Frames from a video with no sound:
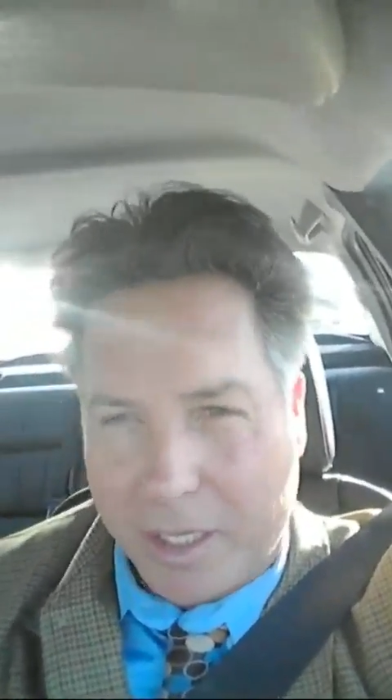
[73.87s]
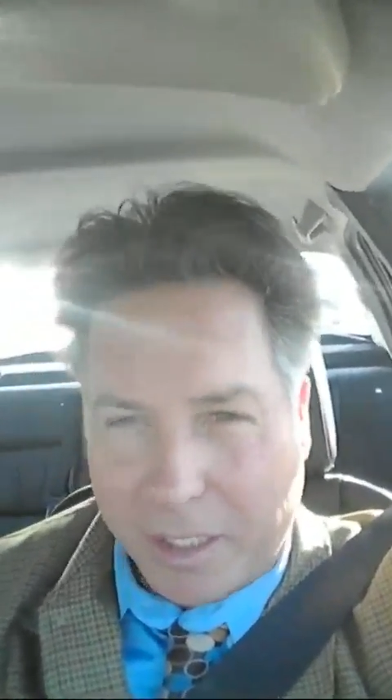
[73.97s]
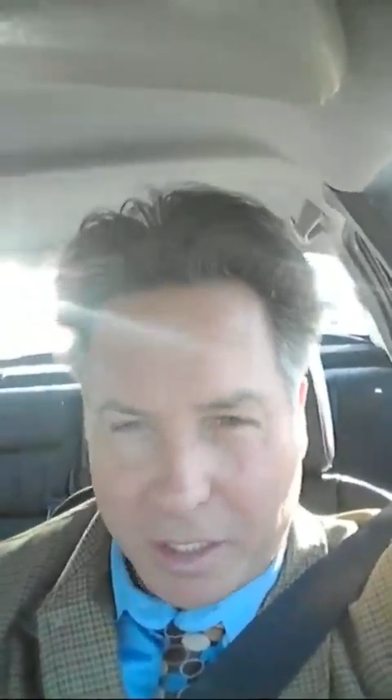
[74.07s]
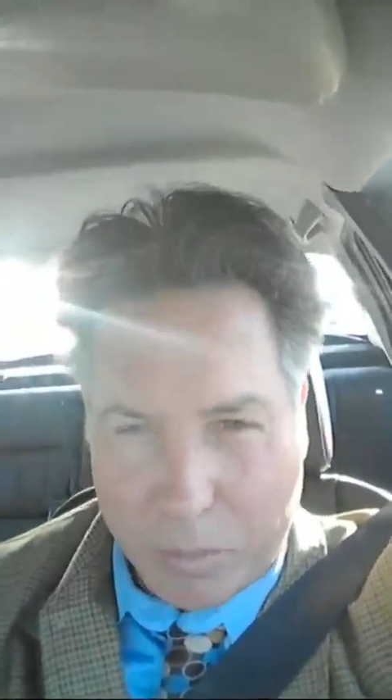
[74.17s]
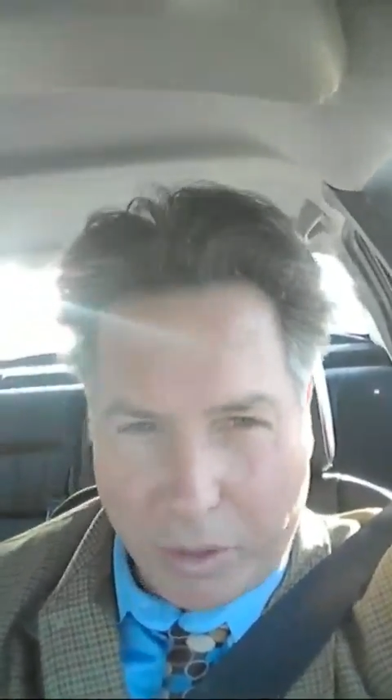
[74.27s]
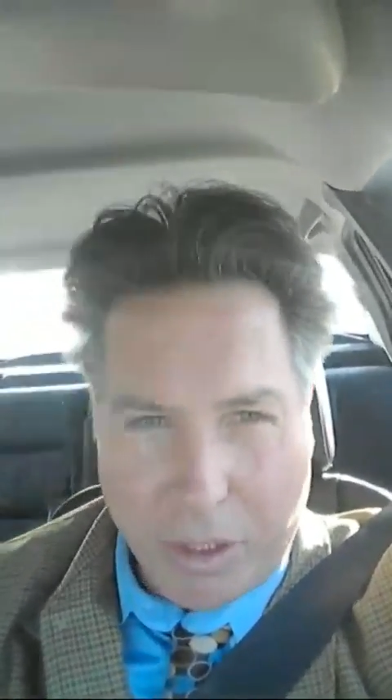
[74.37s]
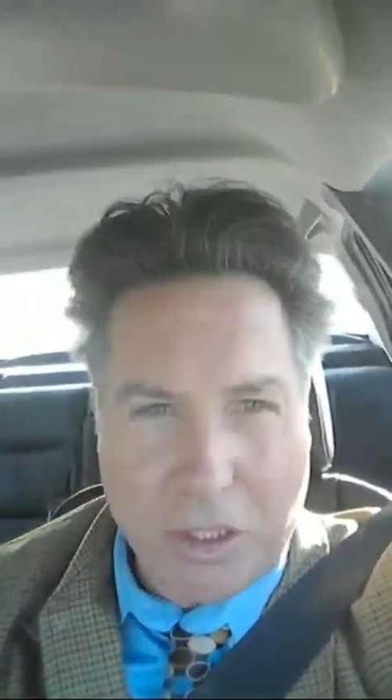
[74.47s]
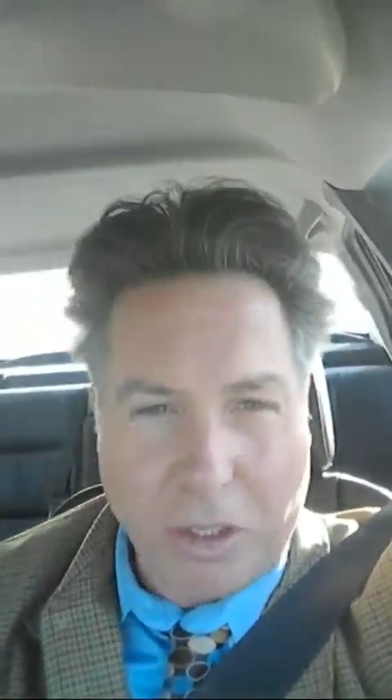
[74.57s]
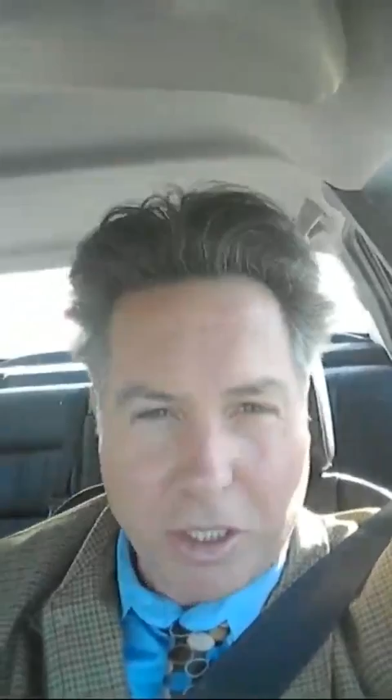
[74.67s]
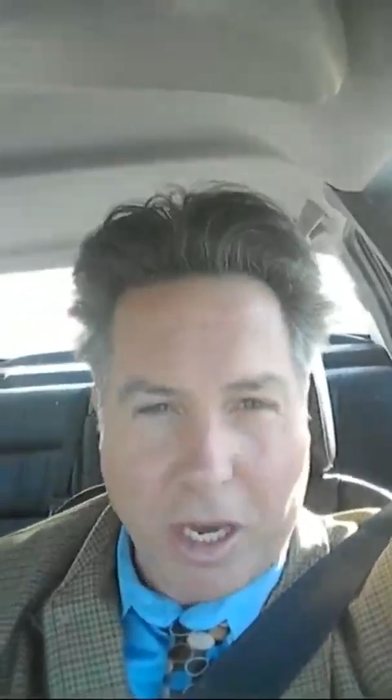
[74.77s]
Because when you
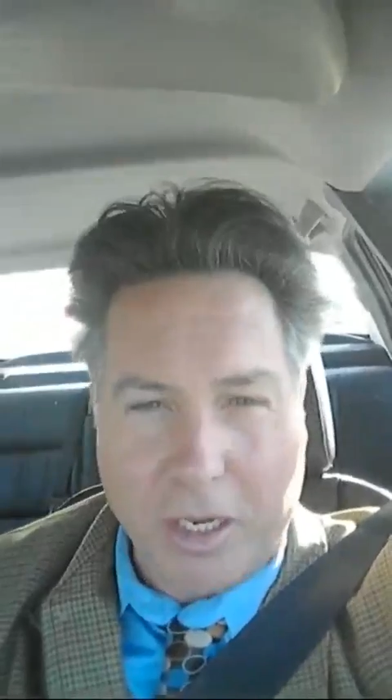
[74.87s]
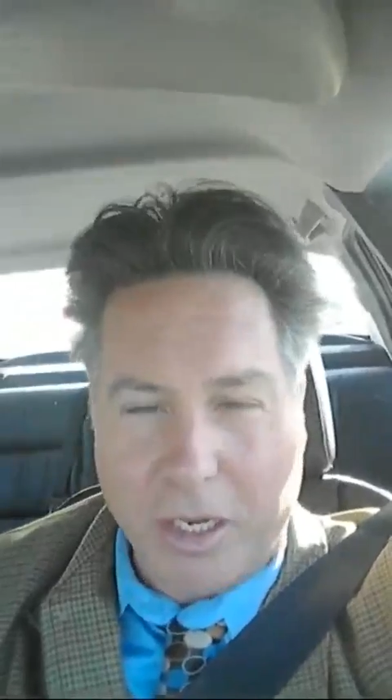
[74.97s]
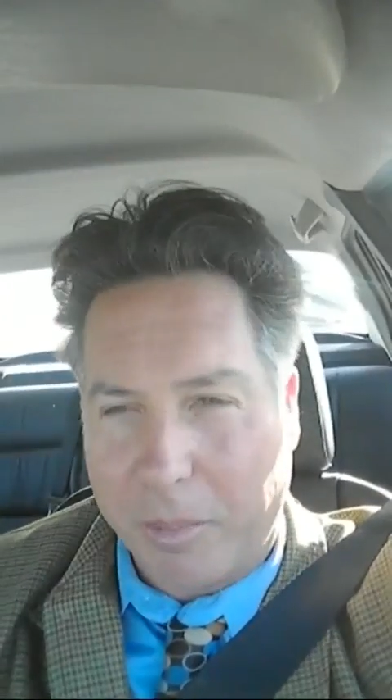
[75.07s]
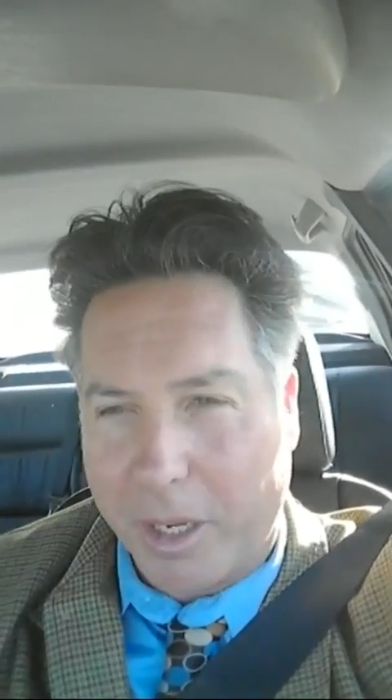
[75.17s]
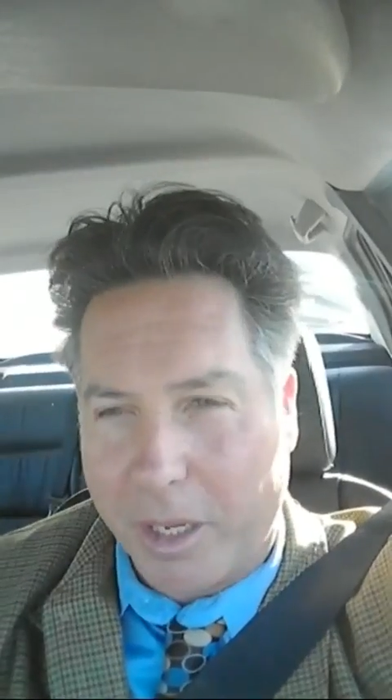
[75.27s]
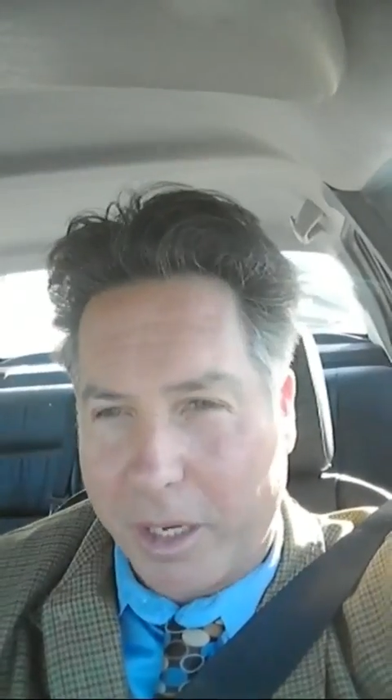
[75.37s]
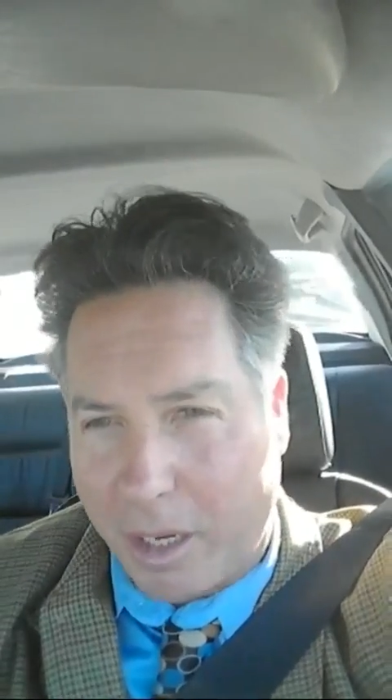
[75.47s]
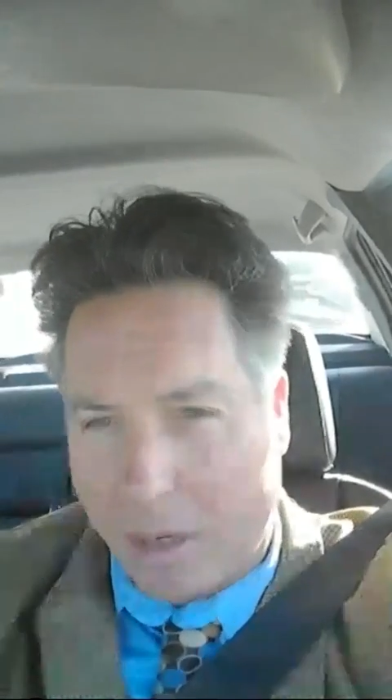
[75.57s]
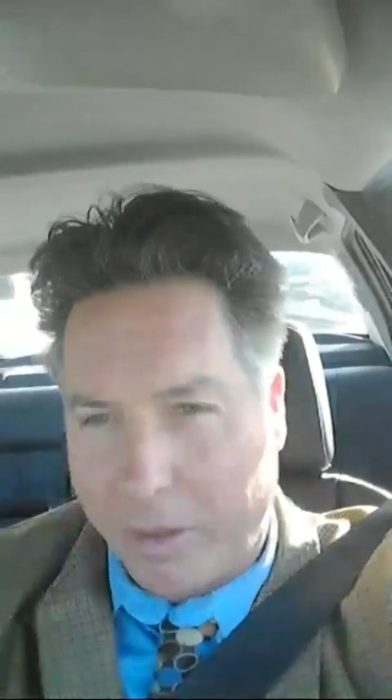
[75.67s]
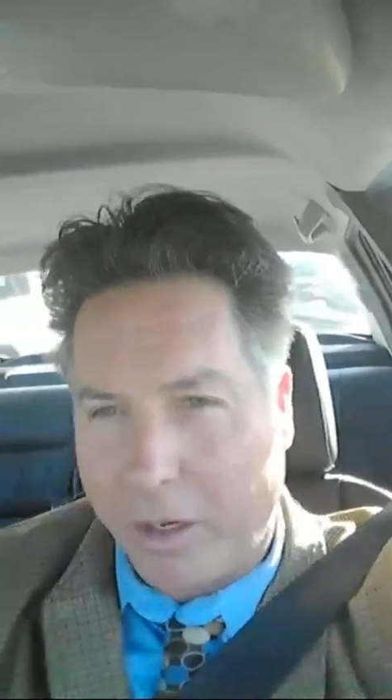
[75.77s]
start talking about
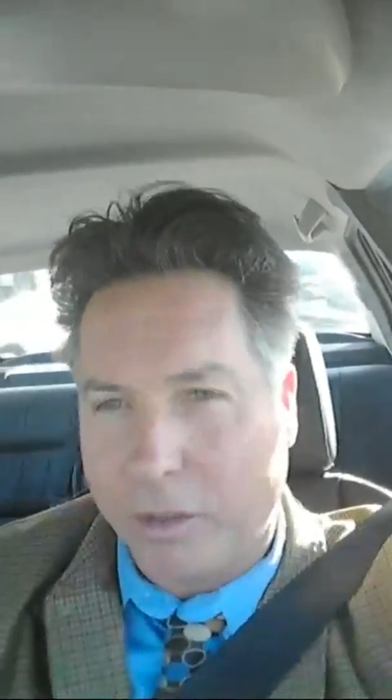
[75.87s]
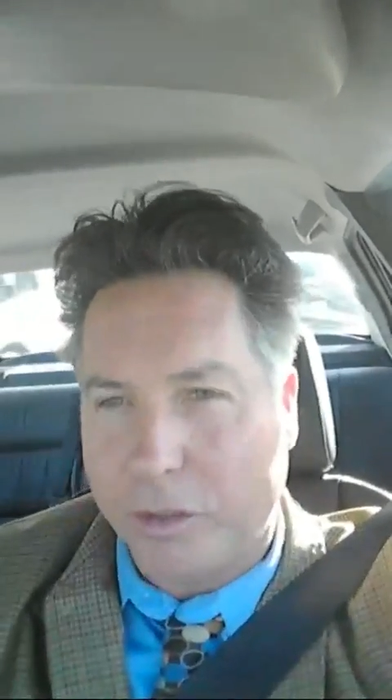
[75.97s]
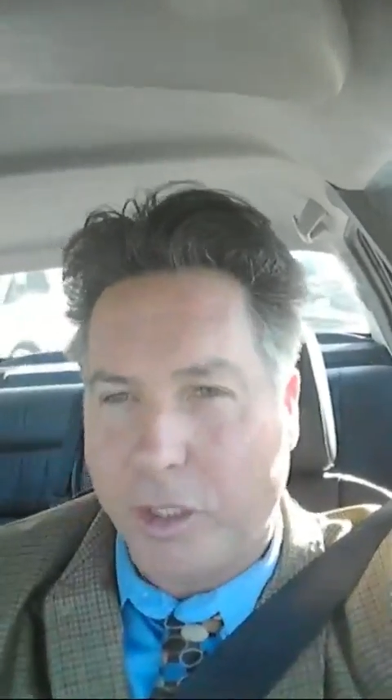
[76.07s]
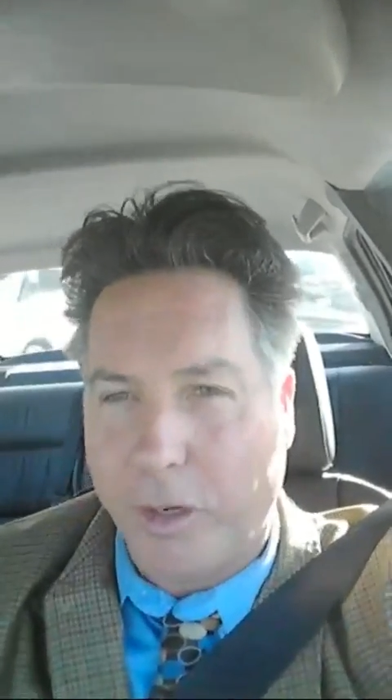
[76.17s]
how energy